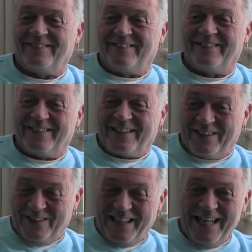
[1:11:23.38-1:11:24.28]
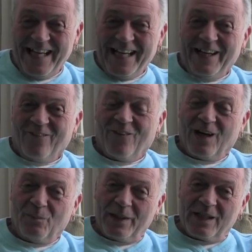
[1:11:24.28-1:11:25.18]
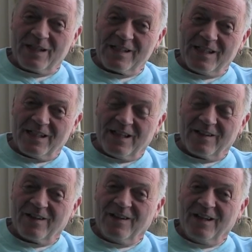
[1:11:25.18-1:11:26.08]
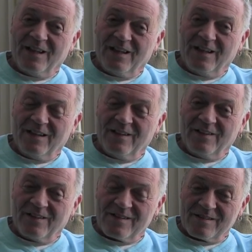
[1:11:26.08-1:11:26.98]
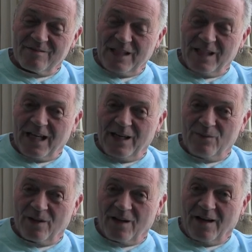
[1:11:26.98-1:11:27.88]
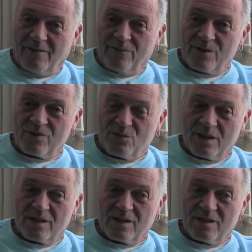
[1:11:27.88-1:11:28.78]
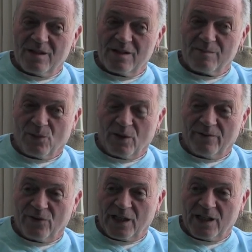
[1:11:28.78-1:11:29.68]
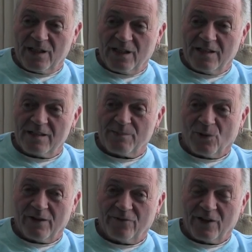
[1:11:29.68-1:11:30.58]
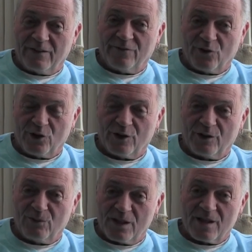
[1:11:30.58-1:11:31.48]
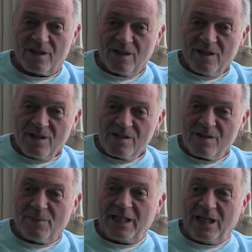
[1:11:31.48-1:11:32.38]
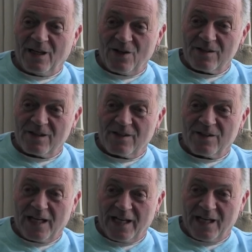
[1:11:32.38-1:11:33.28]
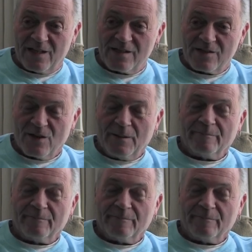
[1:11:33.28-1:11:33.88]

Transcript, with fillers: because? well, because he had he this he came to the conference with his boyfriend, and his boyfriend flirted with somebody else at the dance,